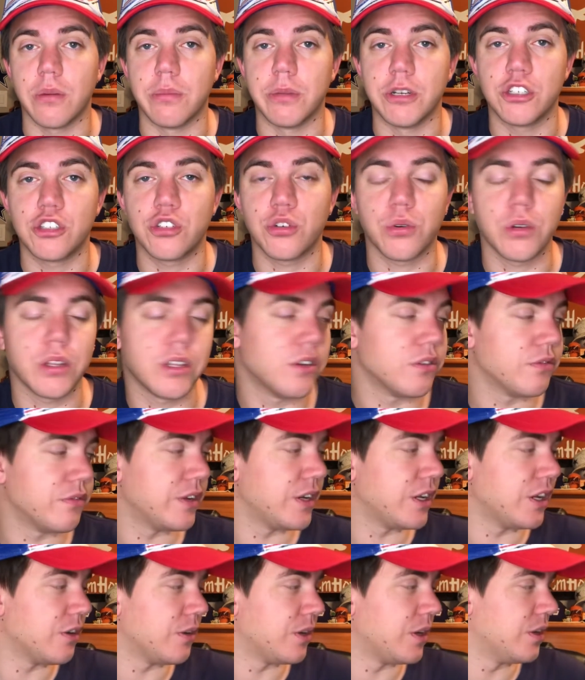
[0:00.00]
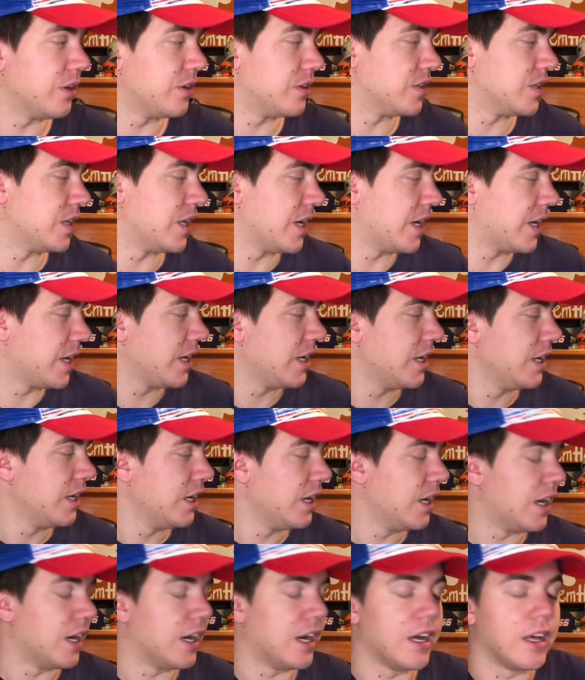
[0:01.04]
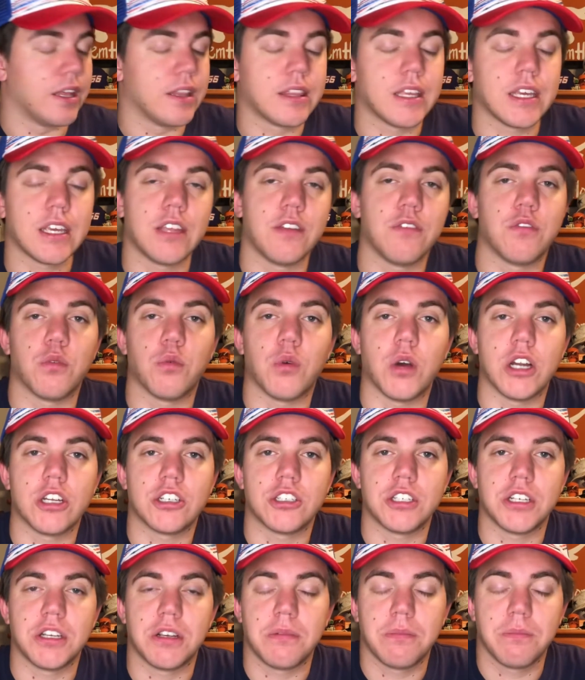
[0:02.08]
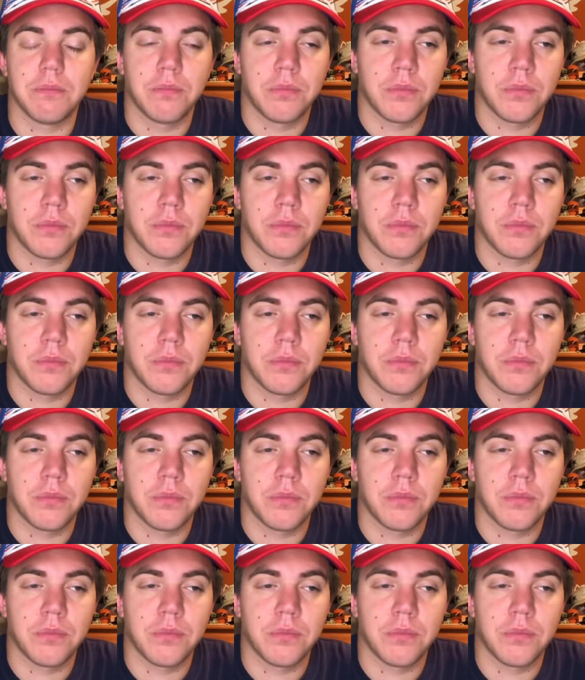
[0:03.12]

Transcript: But short little video here today. Uh, thank you for watching.